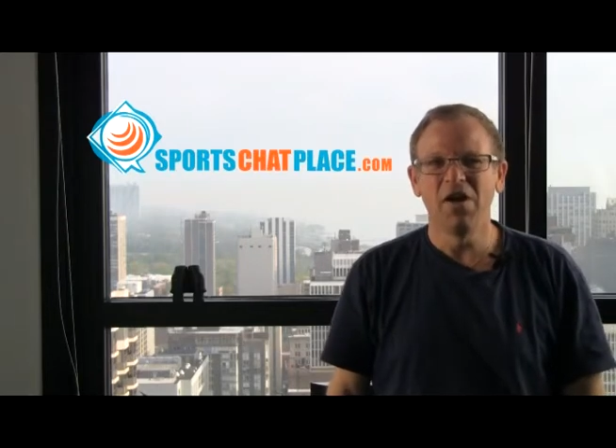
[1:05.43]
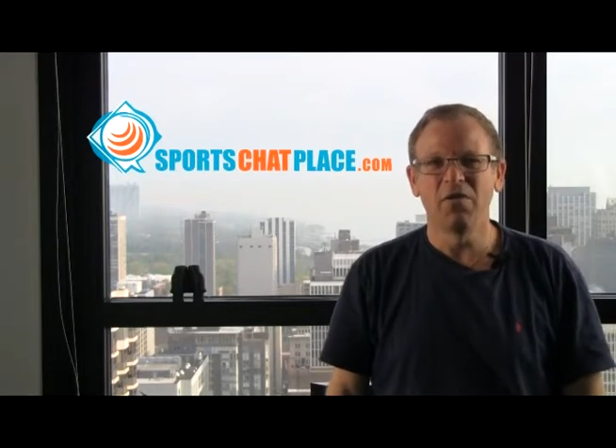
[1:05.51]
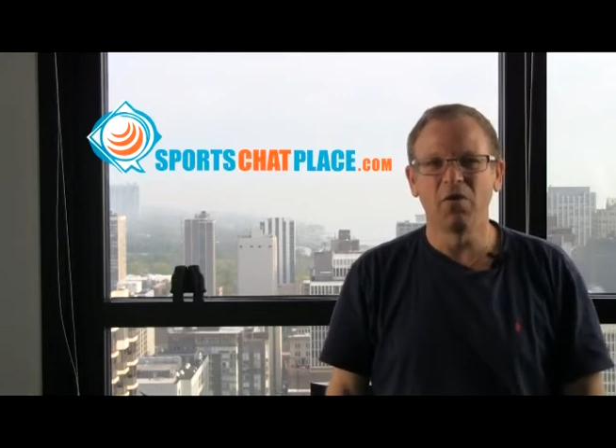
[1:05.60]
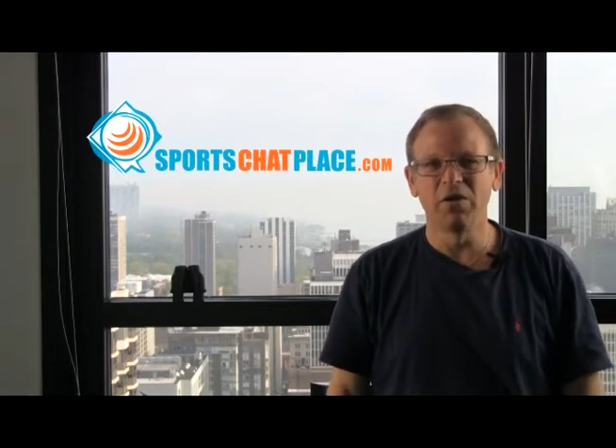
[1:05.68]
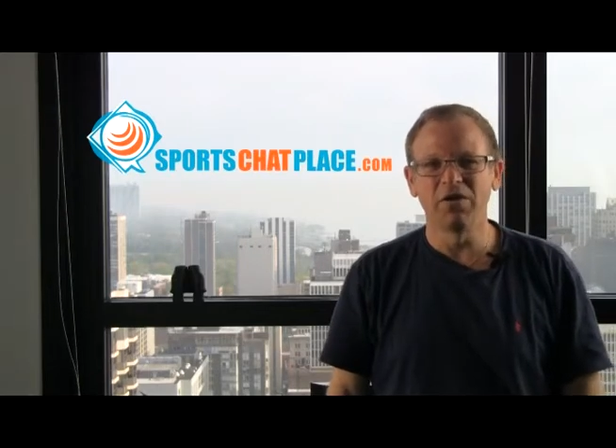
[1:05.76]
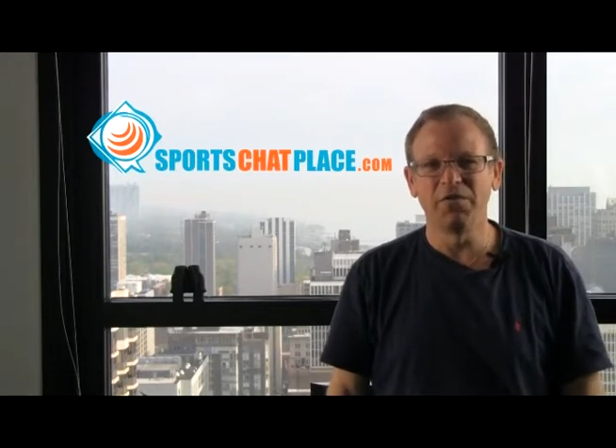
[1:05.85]

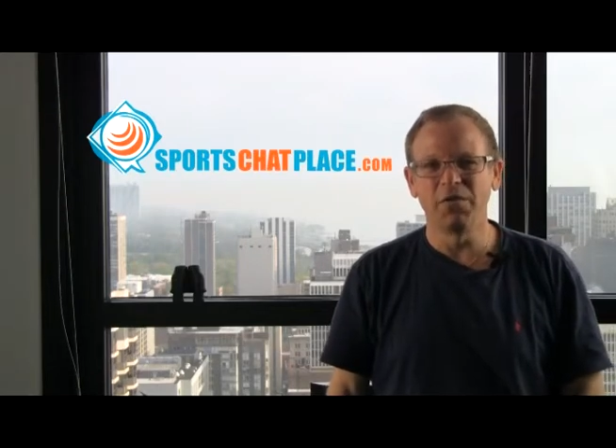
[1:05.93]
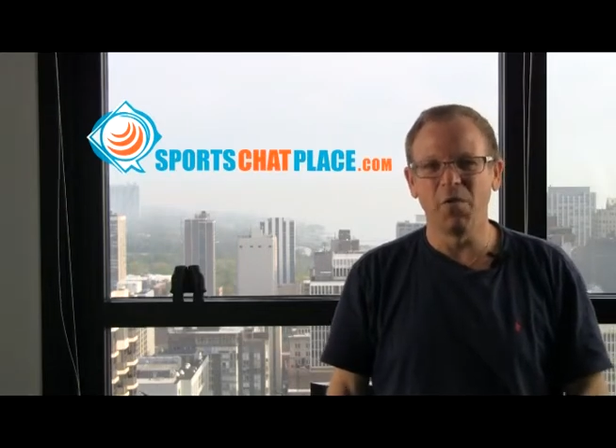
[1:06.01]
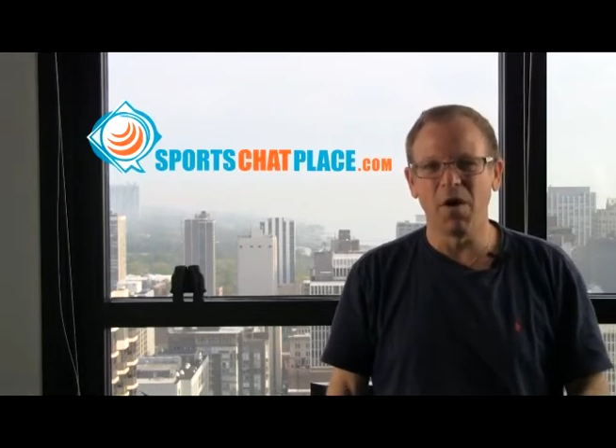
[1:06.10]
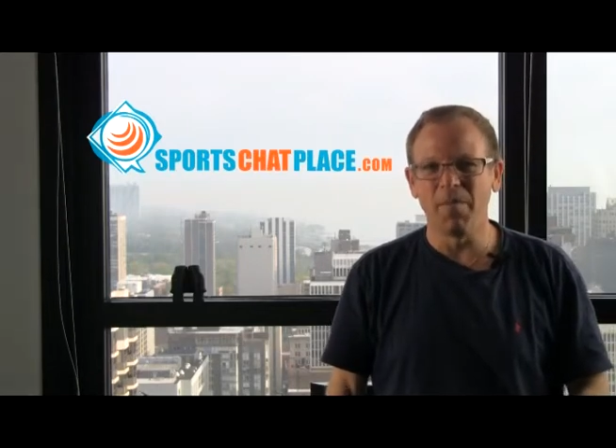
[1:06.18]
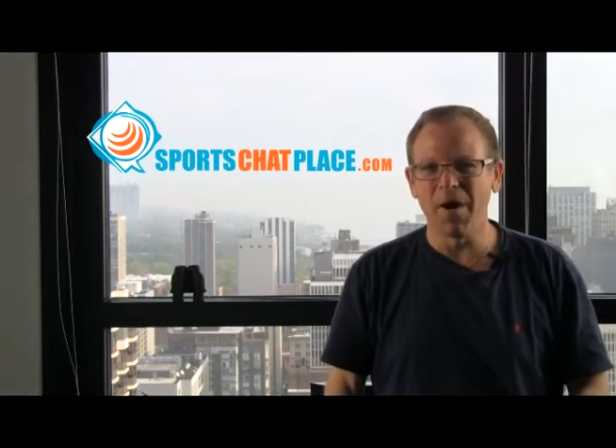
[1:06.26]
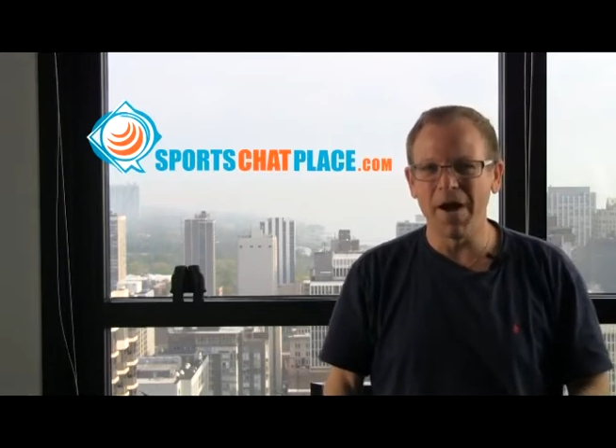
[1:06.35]
Of course, if you
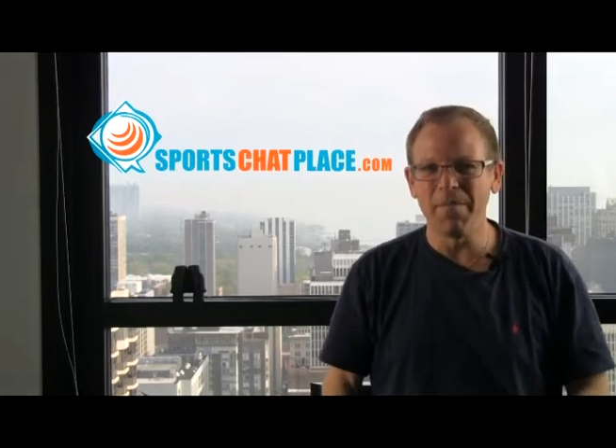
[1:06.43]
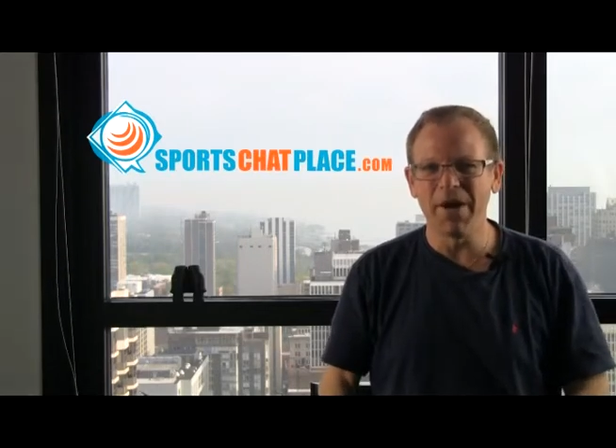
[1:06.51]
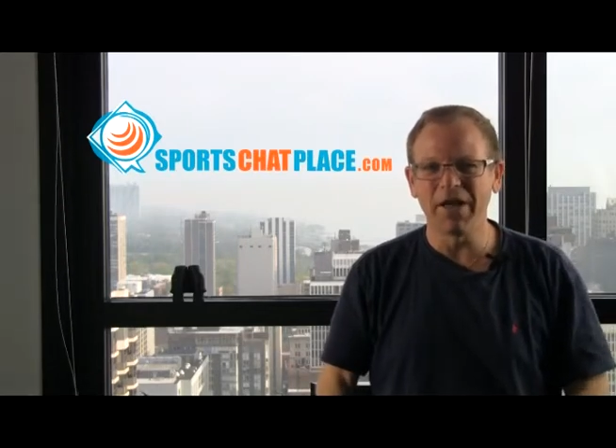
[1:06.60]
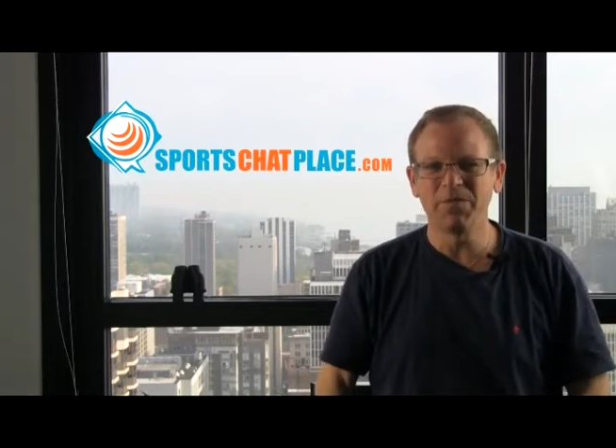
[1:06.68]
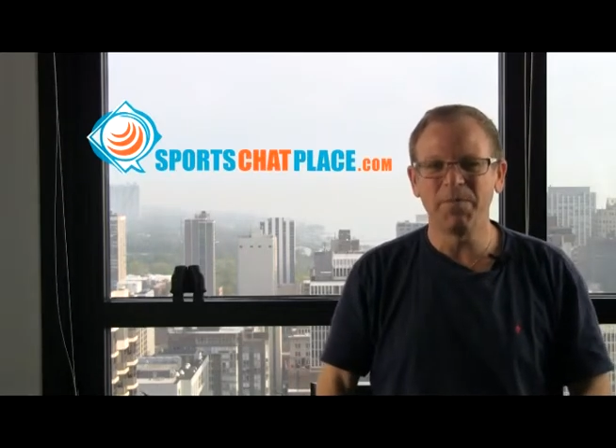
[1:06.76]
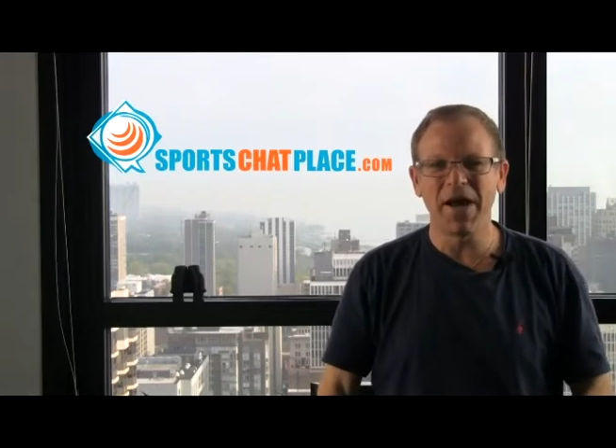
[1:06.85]
want my
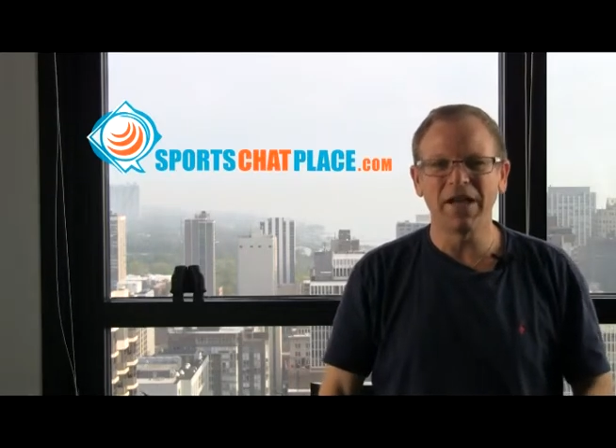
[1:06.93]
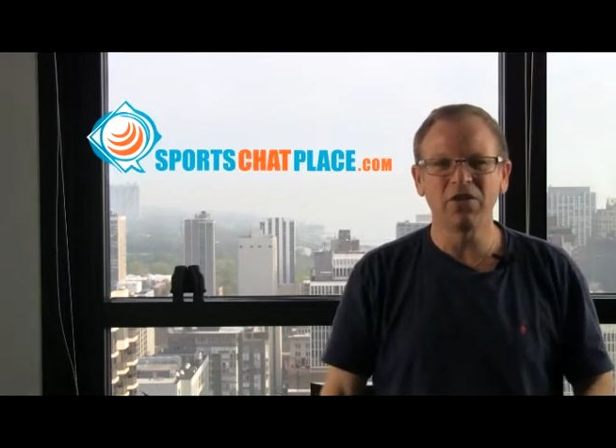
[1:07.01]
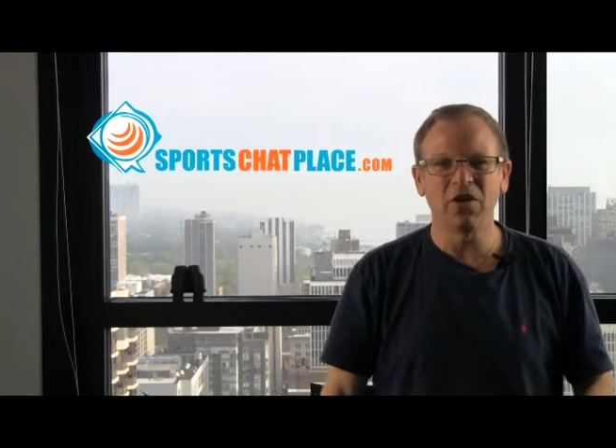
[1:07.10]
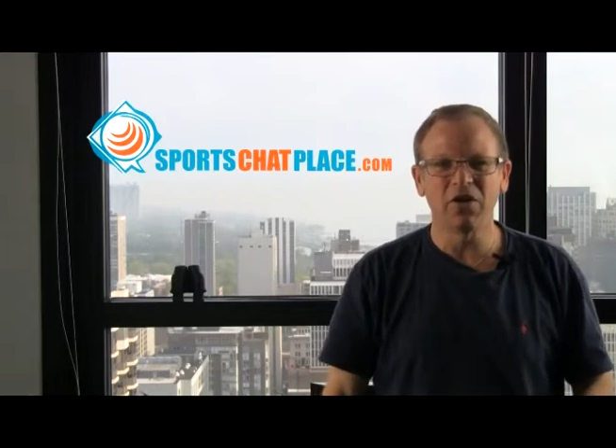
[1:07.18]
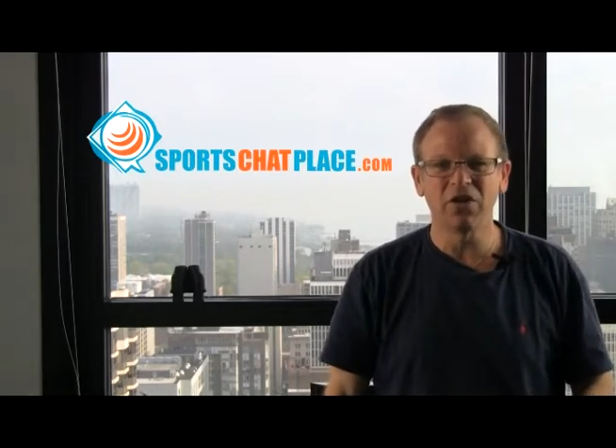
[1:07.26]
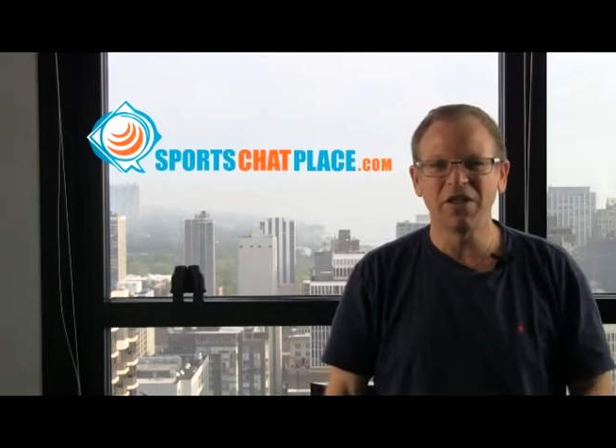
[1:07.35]
best
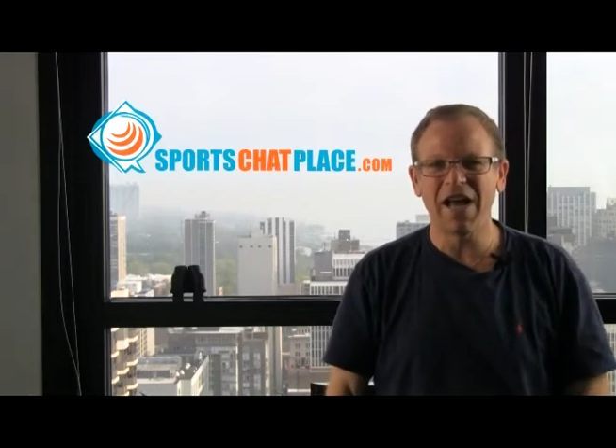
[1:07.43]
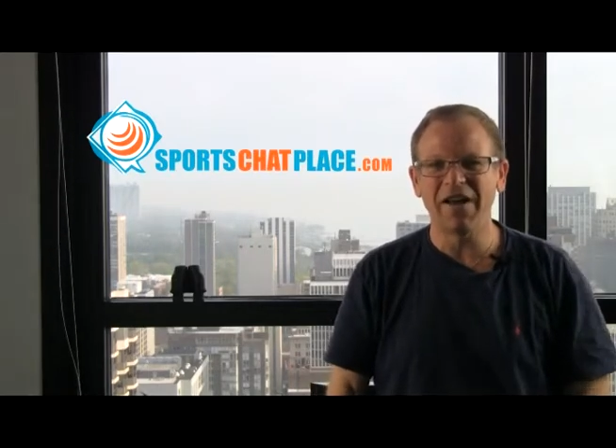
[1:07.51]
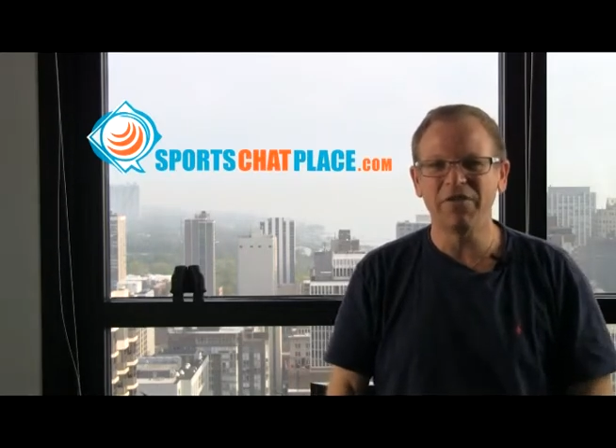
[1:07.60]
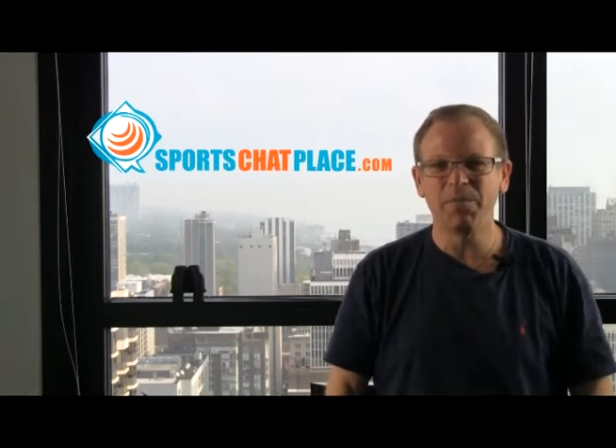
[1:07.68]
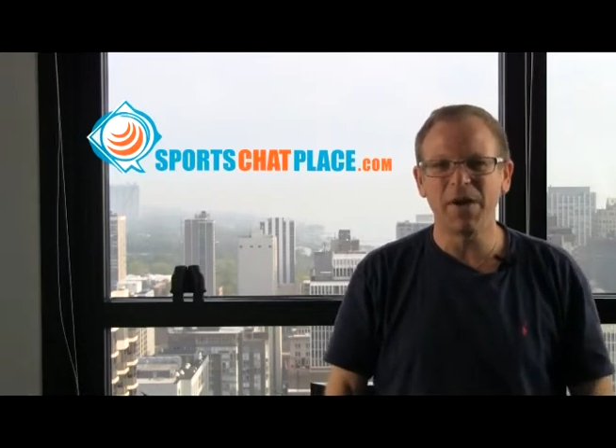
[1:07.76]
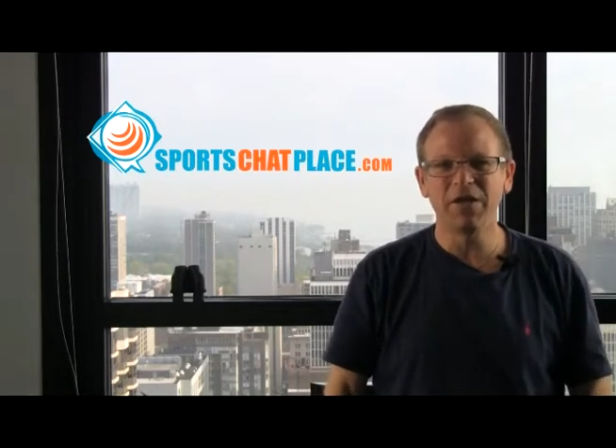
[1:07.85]
bets, our
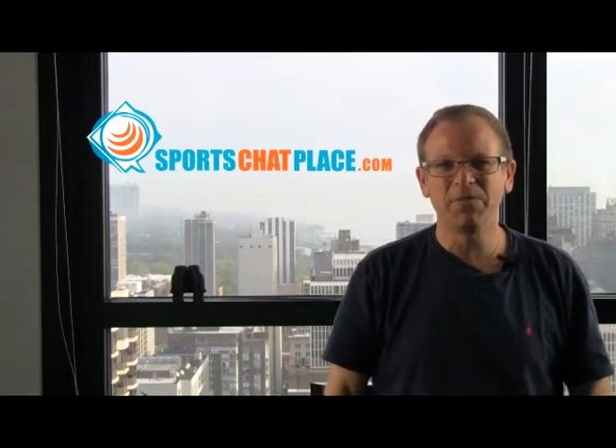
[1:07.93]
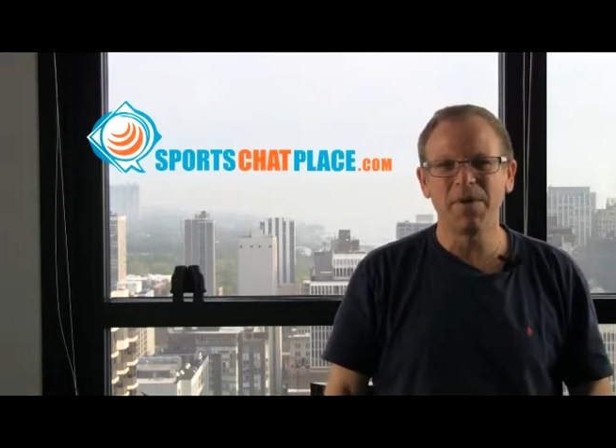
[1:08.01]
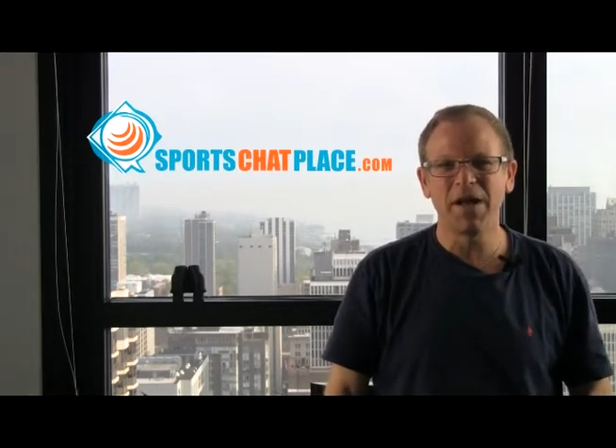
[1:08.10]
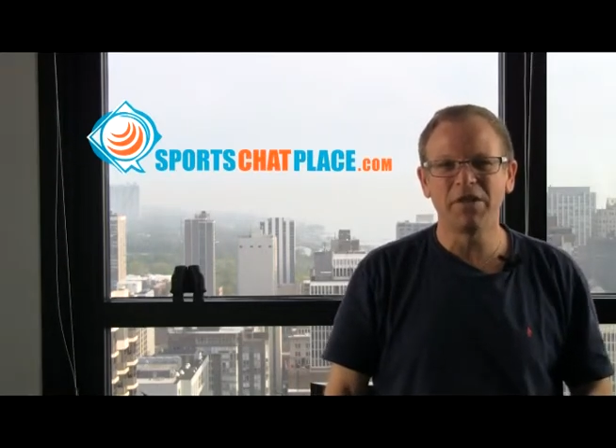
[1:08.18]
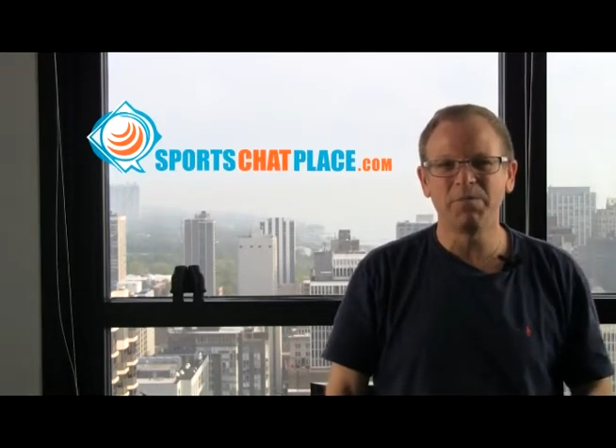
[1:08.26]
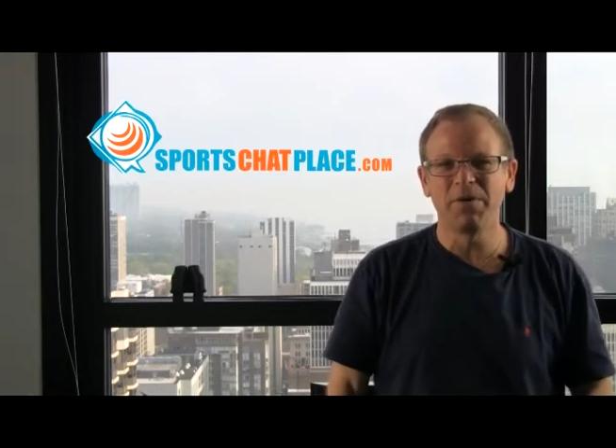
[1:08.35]
staff's best
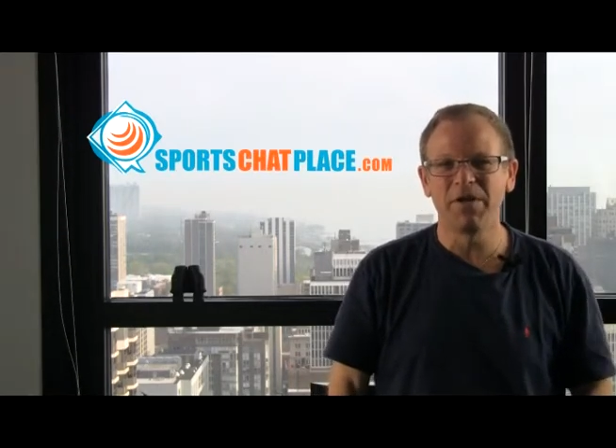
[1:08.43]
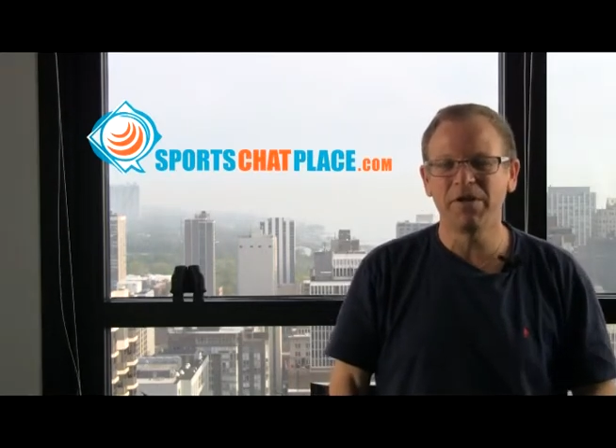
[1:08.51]
bets,